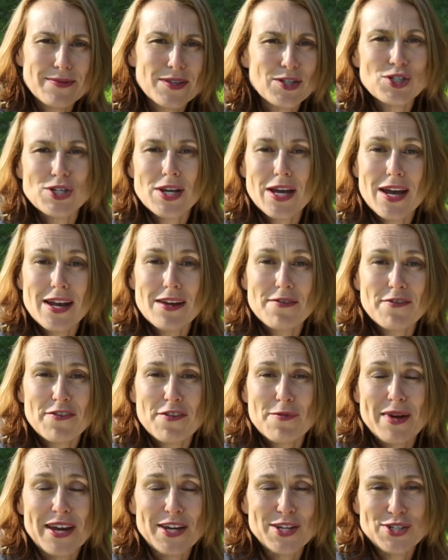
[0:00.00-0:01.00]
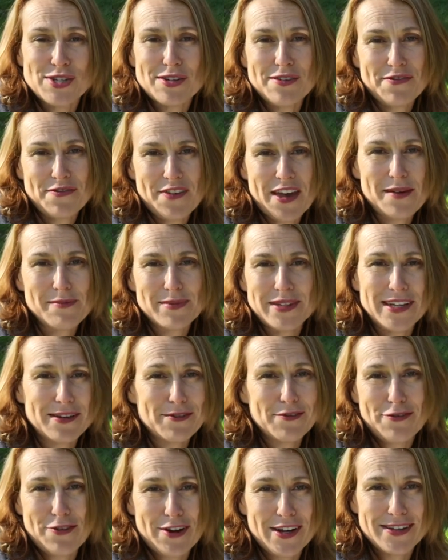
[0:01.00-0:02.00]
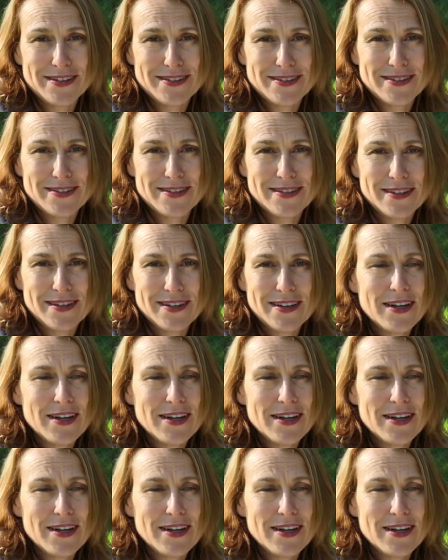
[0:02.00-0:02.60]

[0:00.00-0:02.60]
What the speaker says: the shared information of family and friends.